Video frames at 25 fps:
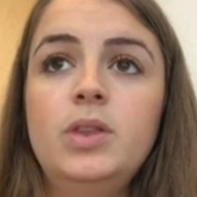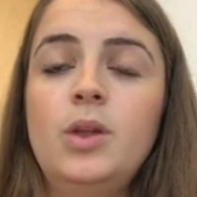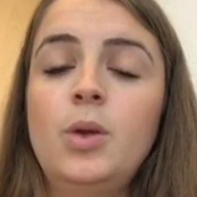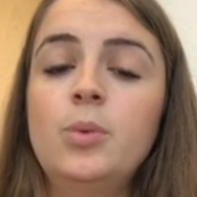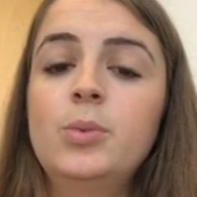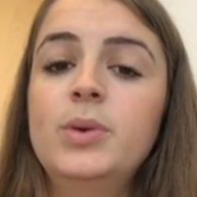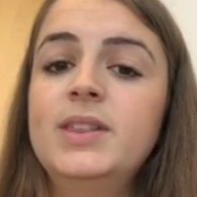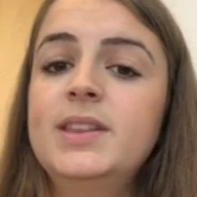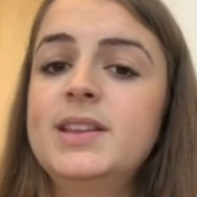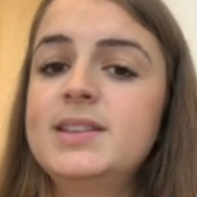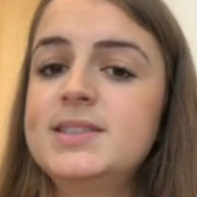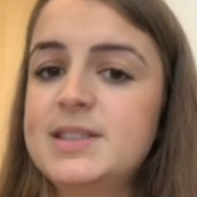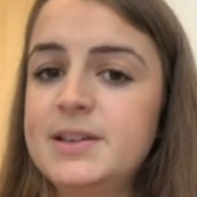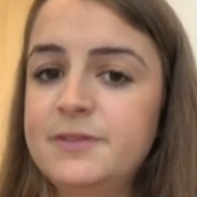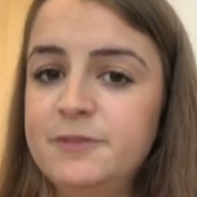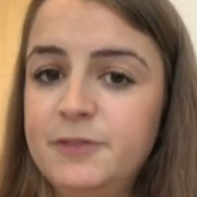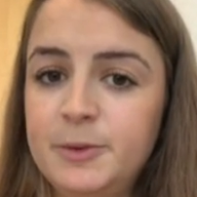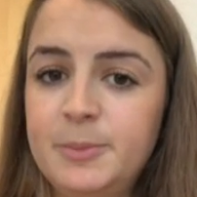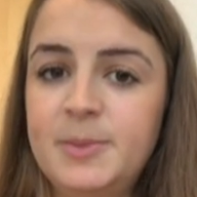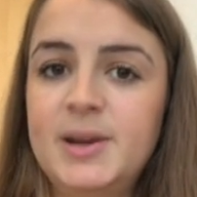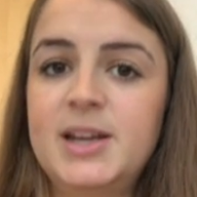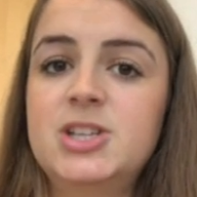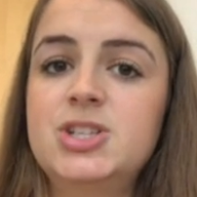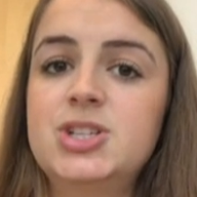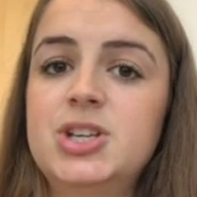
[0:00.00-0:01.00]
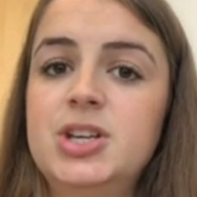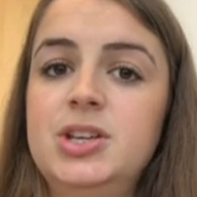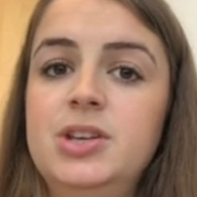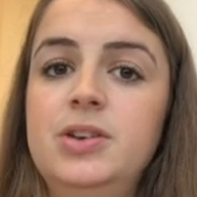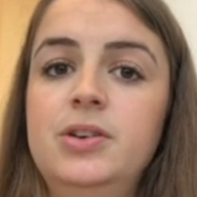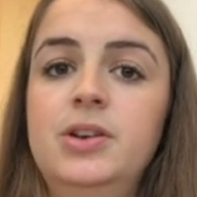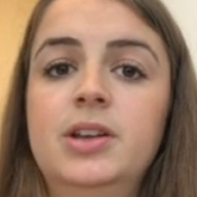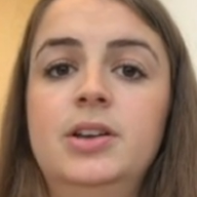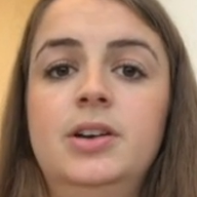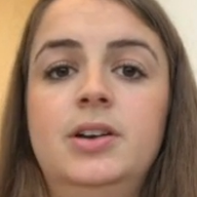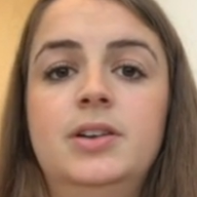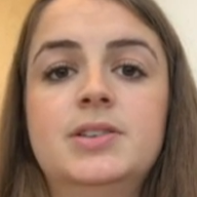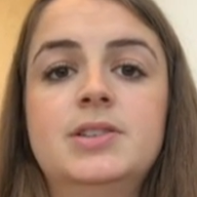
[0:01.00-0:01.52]
with this information, you
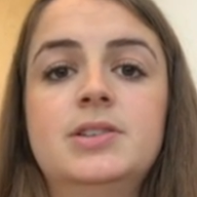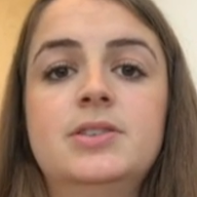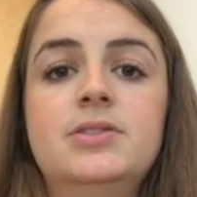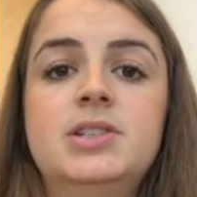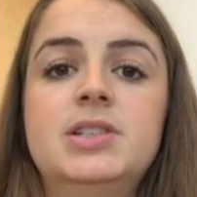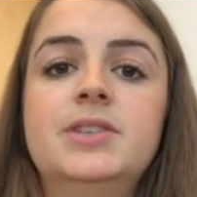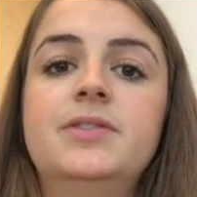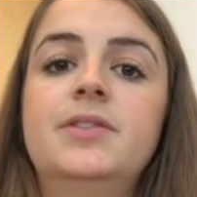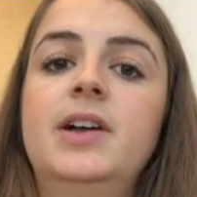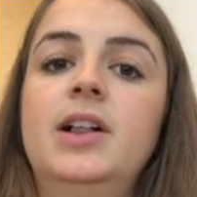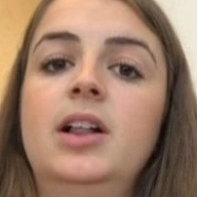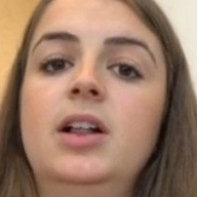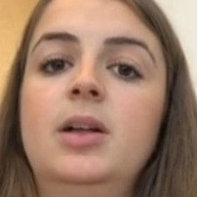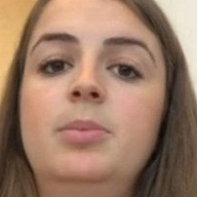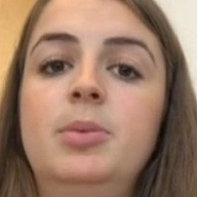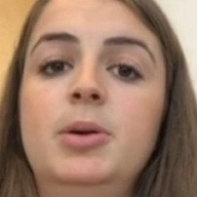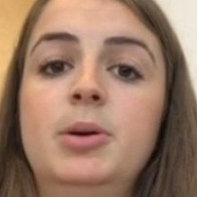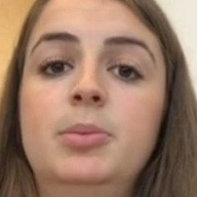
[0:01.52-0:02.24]
can also develop